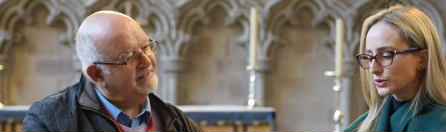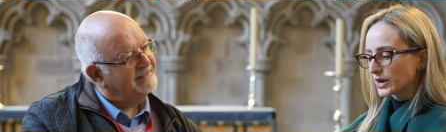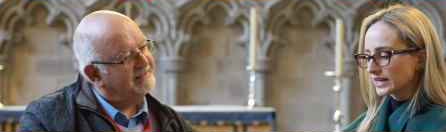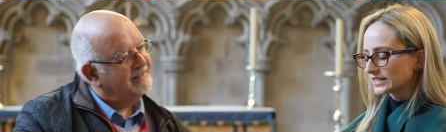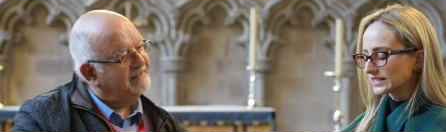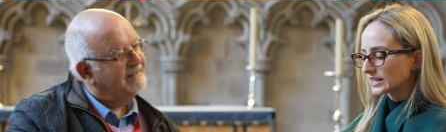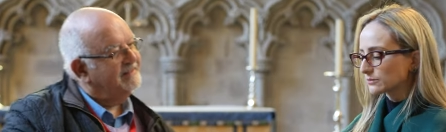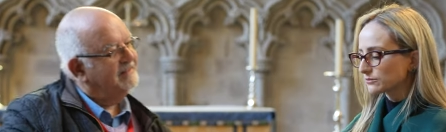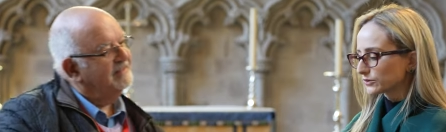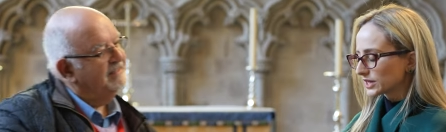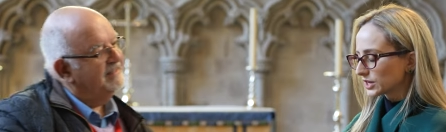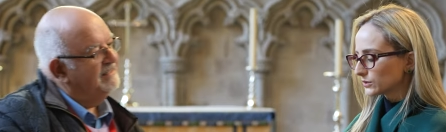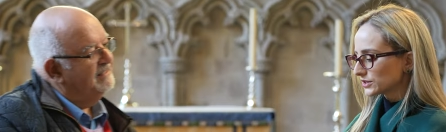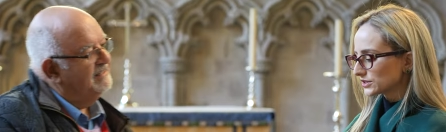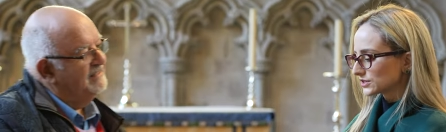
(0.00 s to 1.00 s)
Speaker 1: read, and I'm
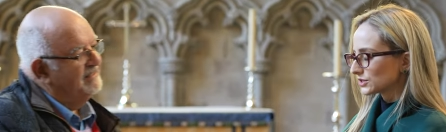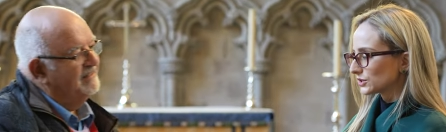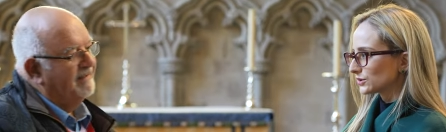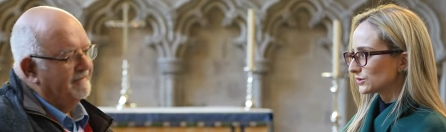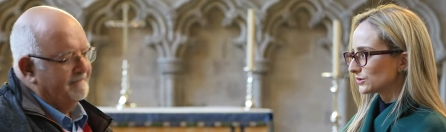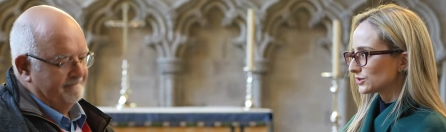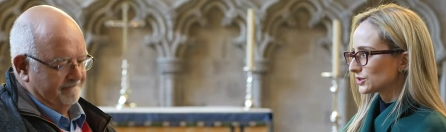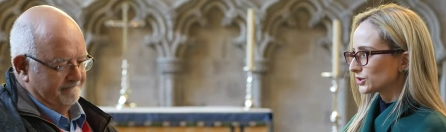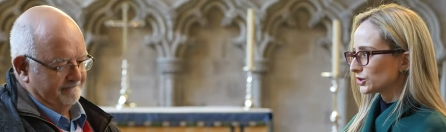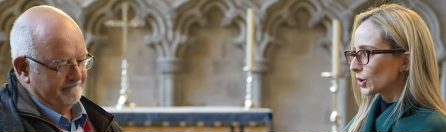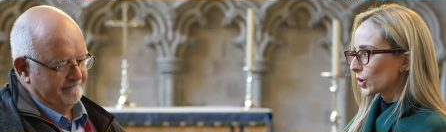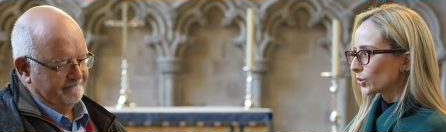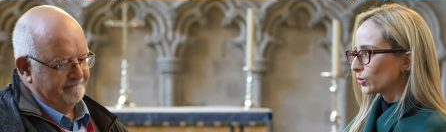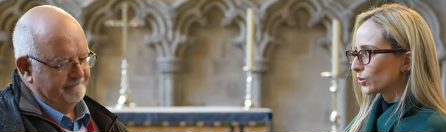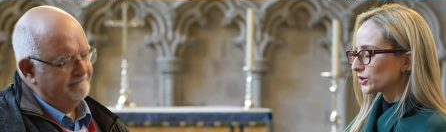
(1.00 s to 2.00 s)
curious to
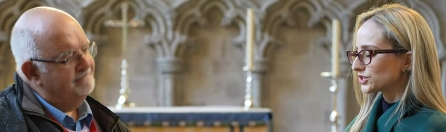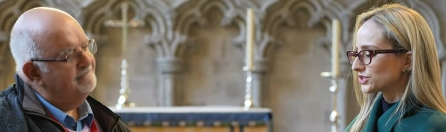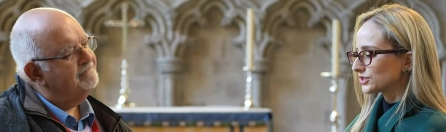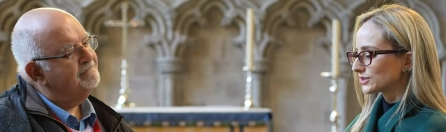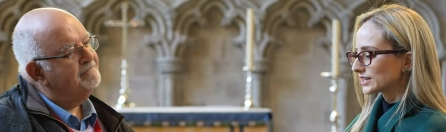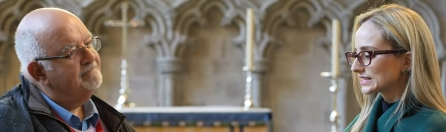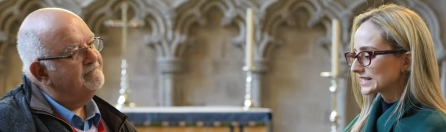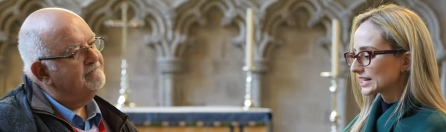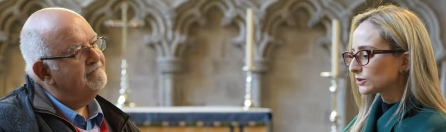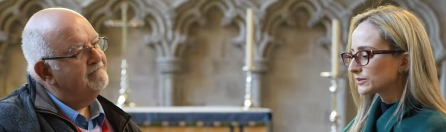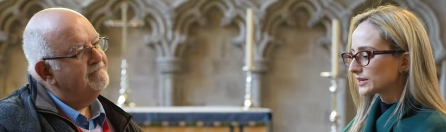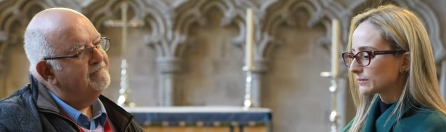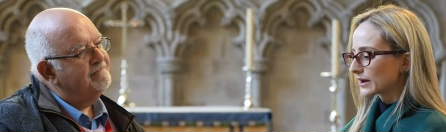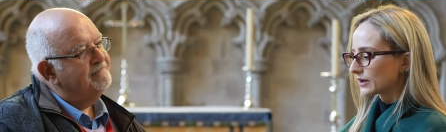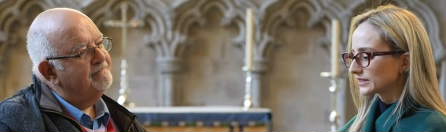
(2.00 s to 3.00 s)
know what you can tell
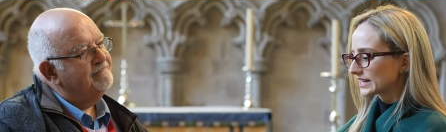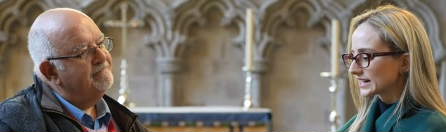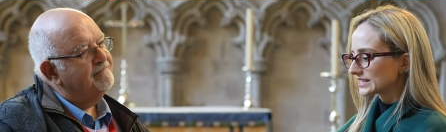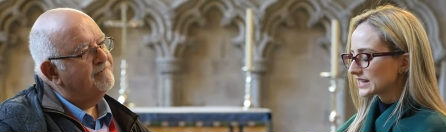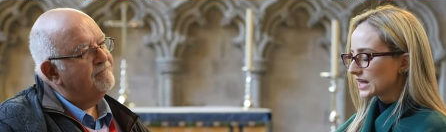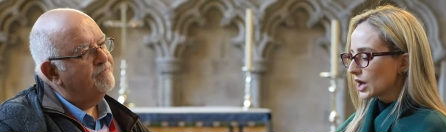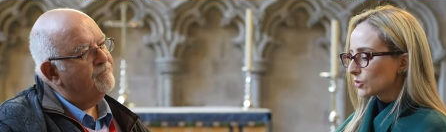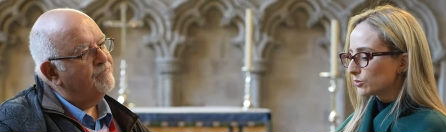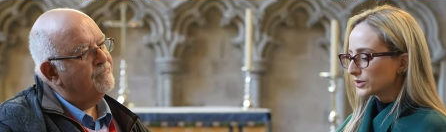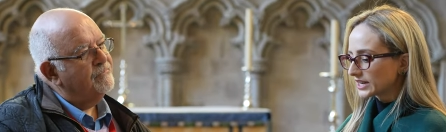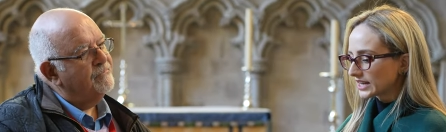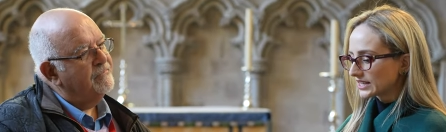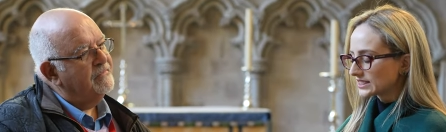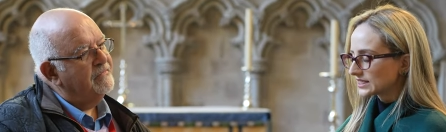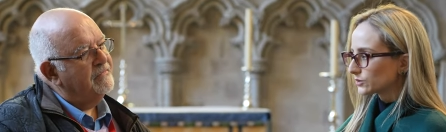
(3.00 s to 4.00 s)
me about that,
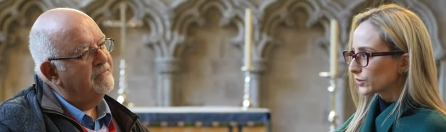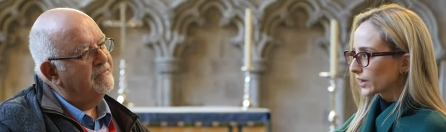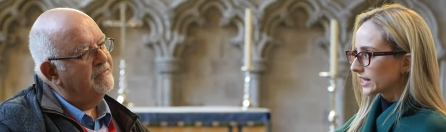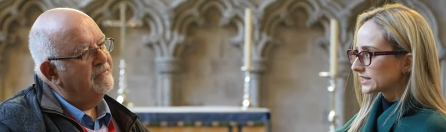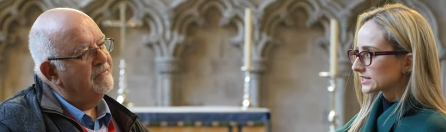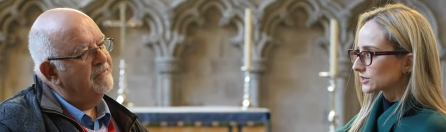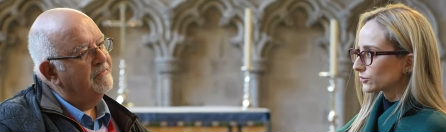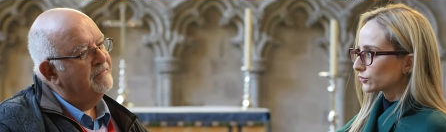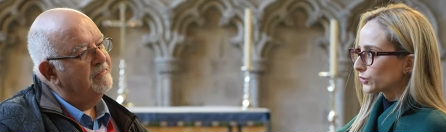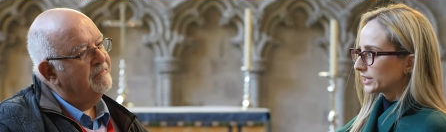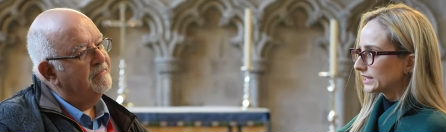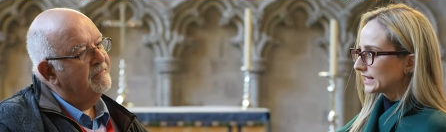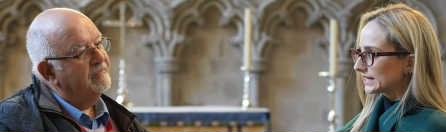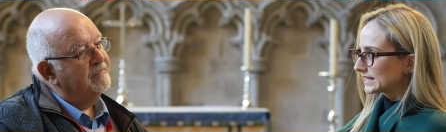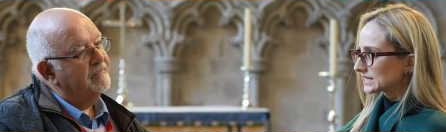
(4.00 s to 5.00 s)
but in the reigns of
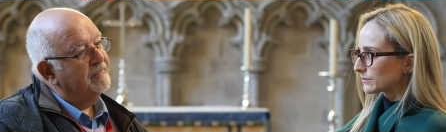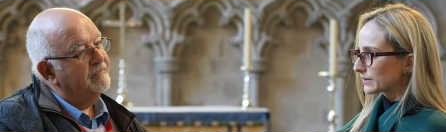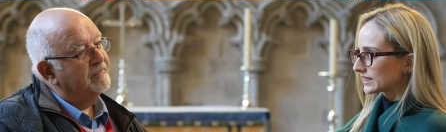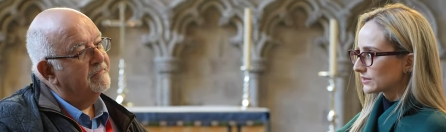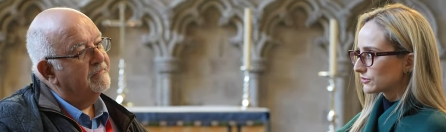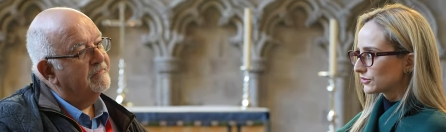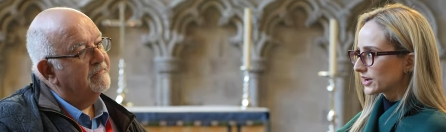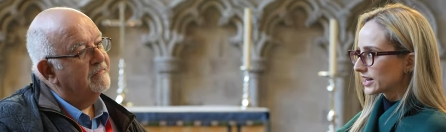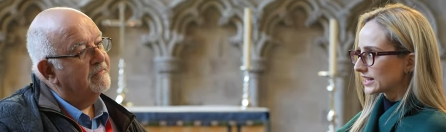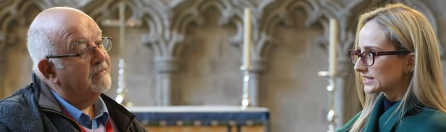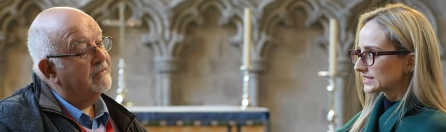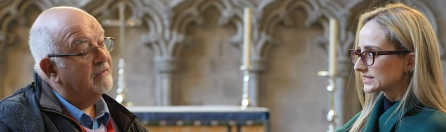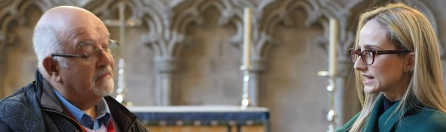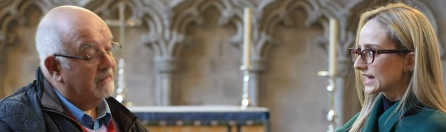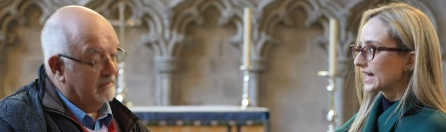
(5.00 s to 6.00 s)
Queen Elizabeth
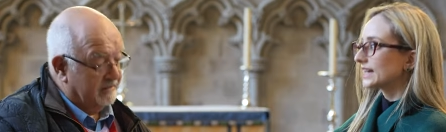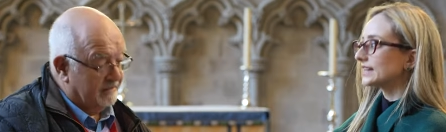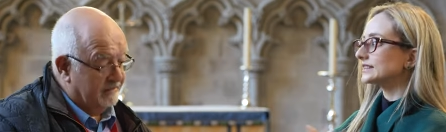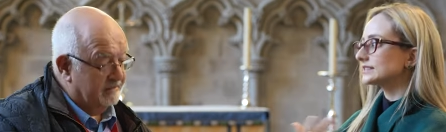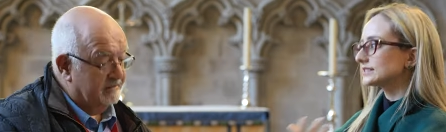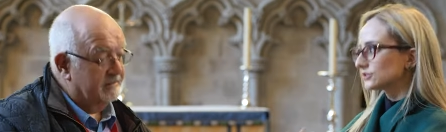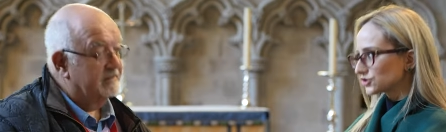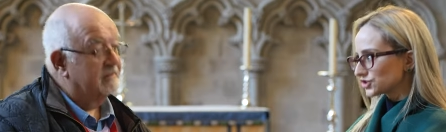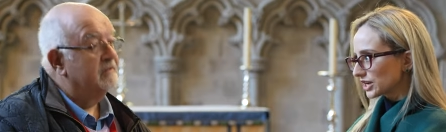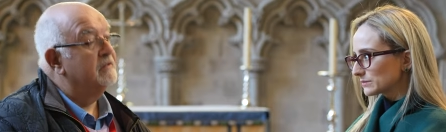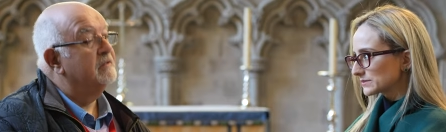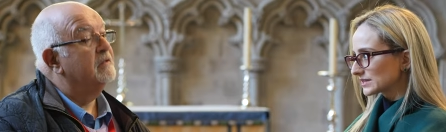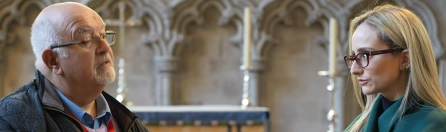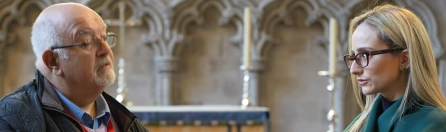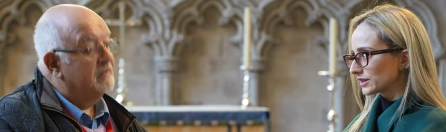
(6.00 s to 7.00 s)
I and
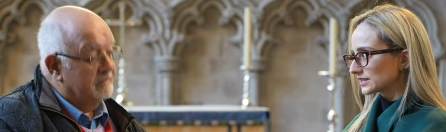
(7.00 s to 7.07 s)
James